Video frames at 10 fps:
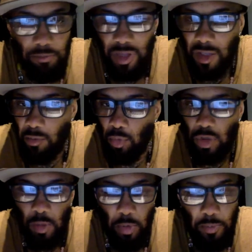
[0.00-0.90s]
There's
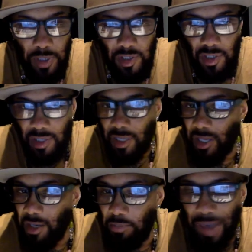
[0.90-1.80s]
multiple beaches
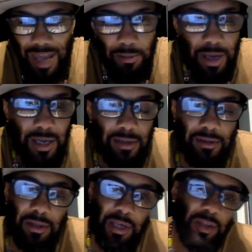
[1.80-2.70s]
in Panama.
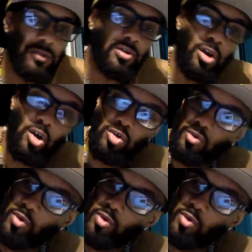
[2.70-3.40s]
There's closed